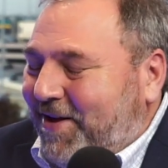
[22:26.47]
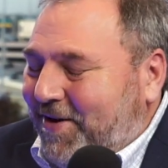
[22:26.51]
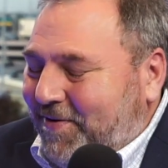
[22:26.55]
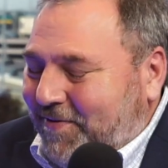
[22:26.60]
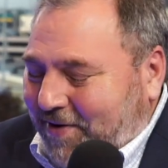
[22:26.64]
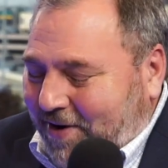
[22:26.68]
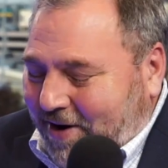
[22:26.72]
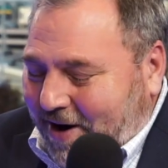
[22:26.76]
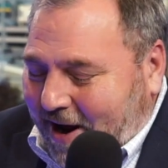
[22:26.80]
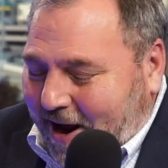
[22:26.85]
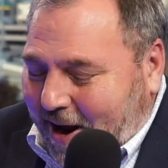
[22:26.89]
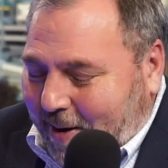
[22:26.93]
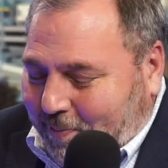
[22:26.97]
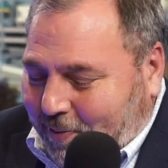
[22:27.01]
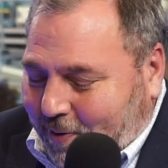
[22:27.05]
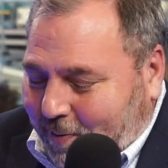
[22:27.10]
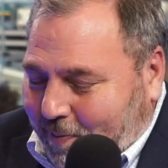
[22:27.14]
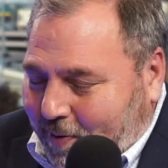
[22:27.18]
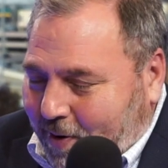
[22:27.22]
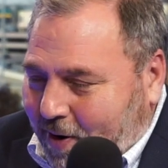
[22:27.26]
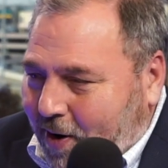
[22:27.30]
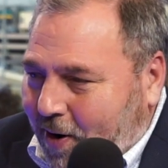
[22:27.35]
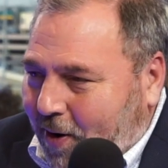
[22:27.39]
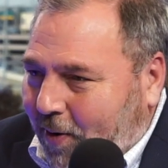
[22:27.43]
Very
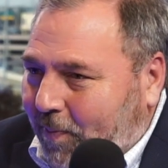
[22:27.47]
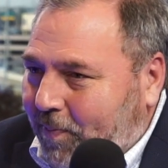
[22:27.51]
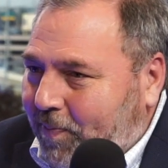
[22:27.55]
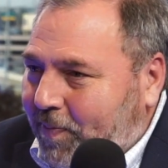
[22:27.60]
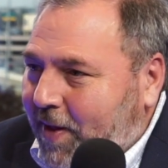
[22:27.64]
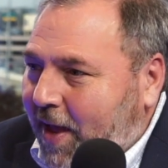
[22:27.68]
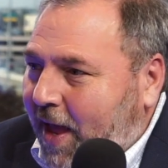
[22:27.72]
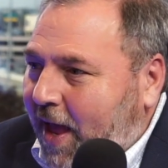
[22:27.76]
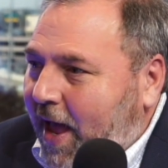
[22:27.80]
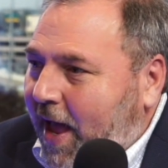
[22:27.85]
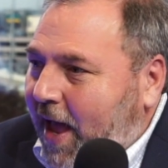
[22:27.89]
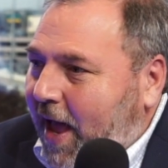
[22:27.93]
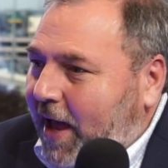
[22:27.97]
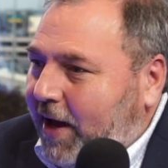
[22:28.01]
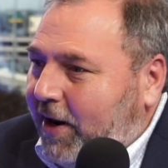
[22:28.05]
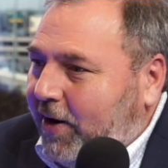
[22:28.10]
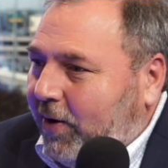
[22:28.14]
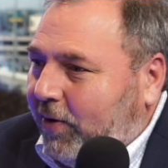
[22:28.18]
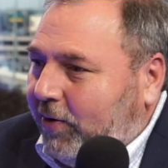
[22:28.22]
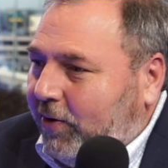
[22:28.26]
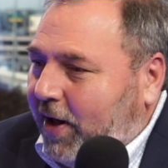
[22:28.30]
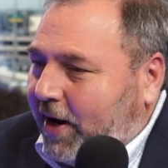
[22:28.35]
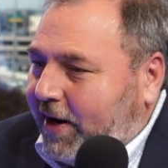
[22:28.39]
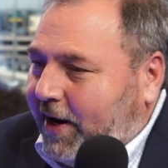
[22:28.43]
apropos. You
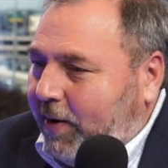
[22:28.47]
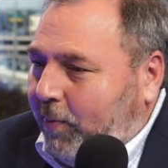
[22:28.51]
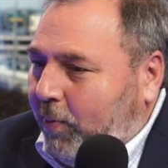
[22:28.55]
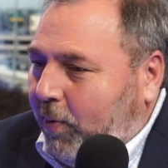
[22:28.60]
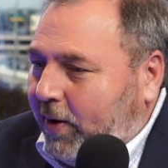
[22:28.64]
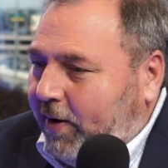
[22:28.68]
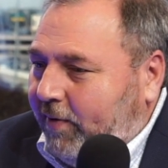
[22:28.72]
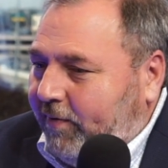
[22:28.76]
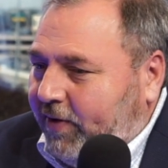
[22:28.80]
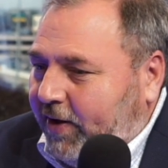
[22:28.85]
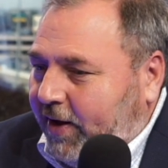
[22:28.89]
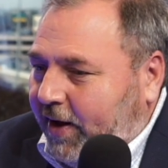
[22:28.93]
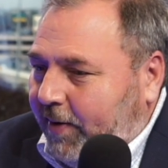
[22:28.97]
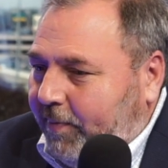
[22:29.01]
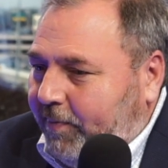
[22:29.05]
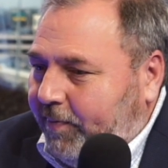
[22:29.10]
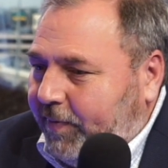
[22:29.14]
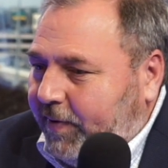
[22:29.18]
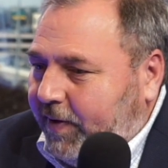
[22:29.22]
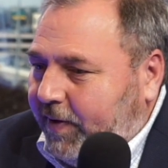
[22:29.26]
know, Lucky, one of the